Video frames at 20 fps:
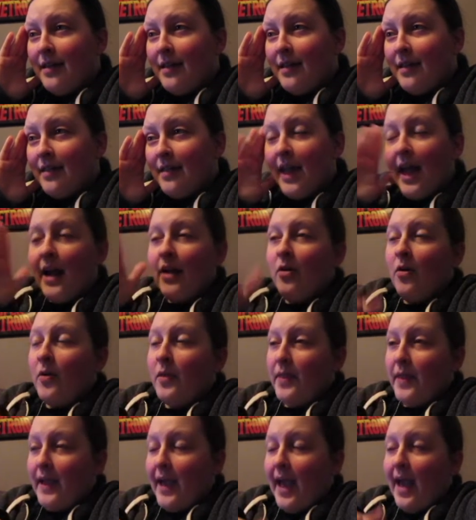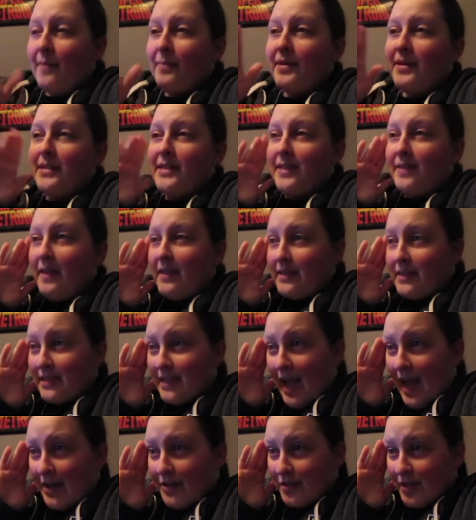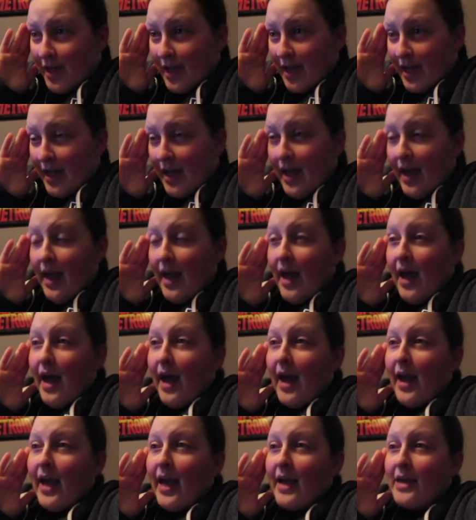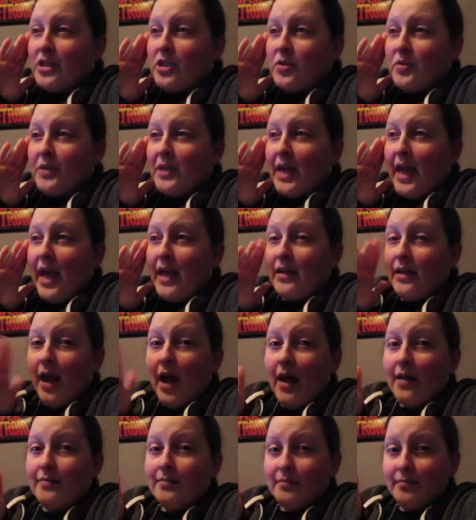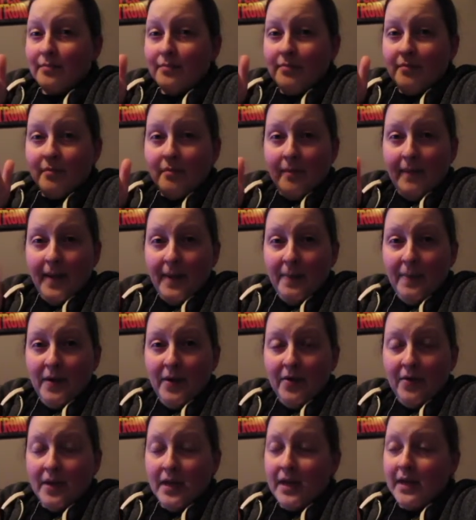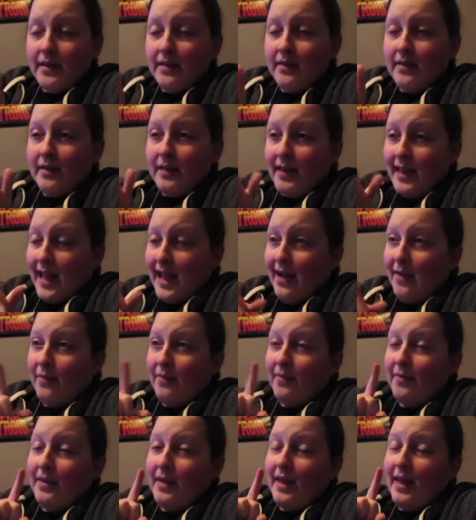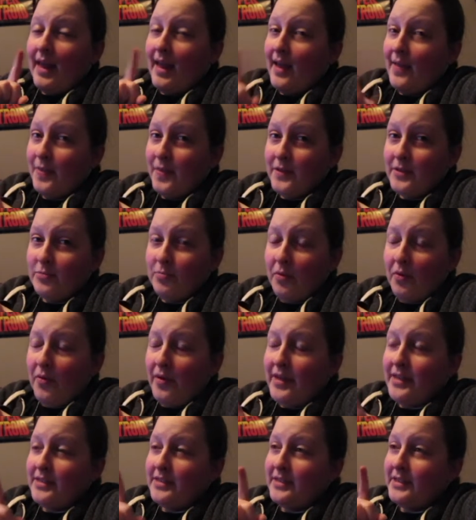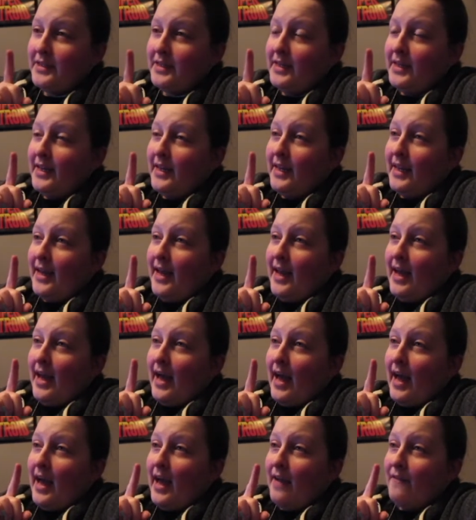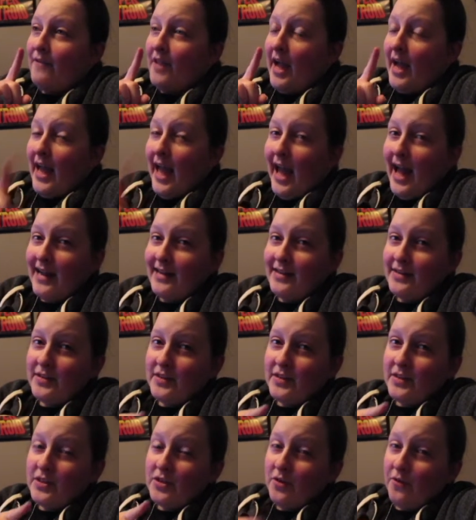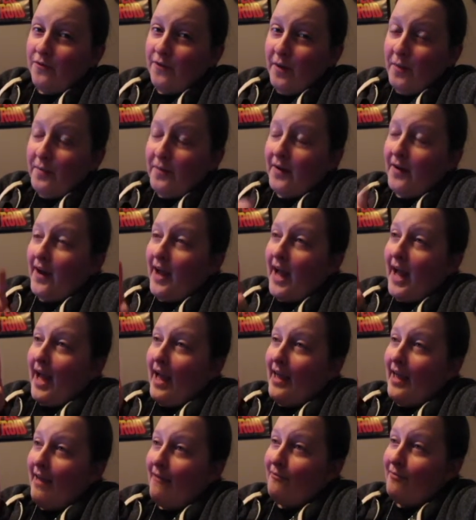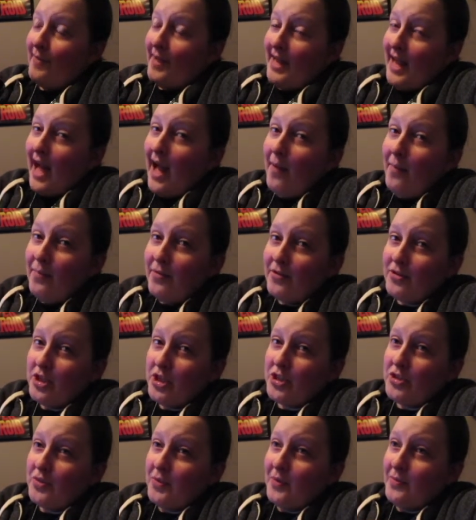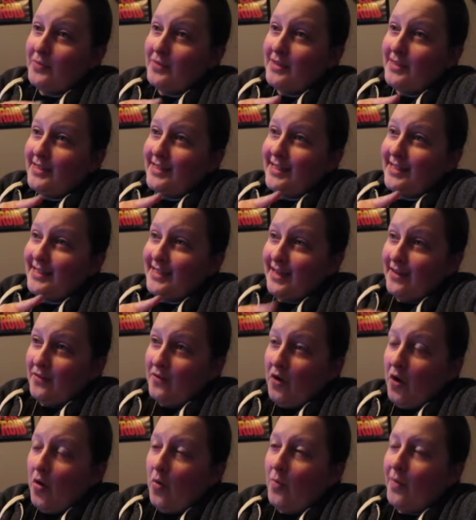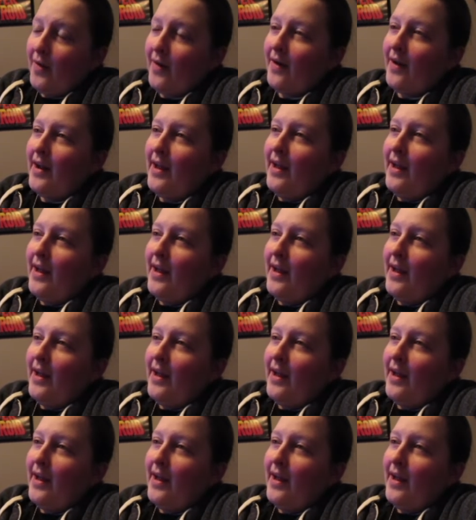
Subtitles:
that whole thing happened, and then Saturday, I actually had gotten my period. Now, at this point, I have not had it since November. I have been on progesterone since October.